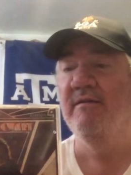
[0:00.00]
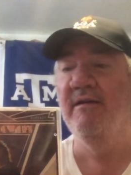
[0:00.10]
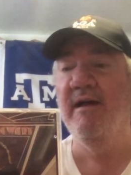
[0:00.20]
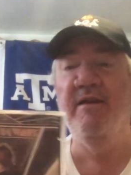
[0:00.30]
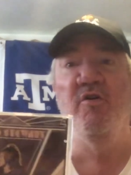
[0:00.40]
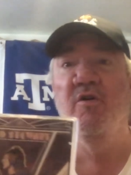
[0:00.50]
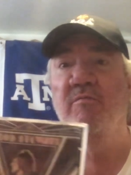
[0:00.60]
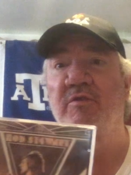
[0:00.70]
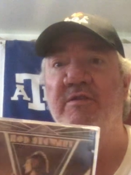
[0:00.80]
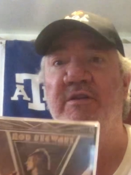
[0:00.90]
I Know
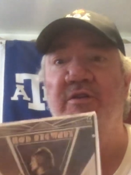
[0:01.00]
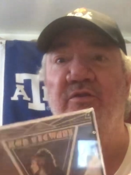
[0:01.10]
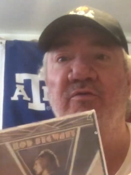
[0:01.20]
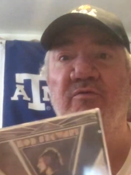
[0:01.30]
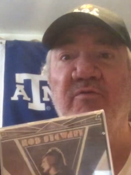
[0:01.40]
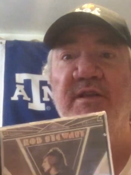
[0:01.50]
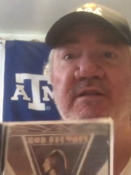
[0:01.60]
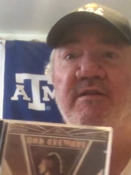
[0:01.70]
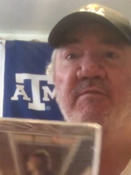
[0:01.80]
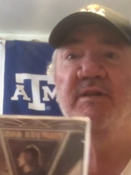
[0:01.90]
I'm Losing You,
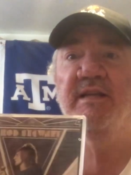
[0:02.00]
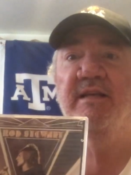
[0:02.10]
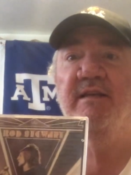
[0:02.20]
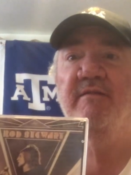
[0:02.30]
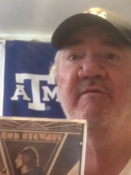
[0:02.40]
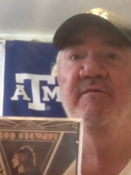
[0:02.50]
Reason to Believe.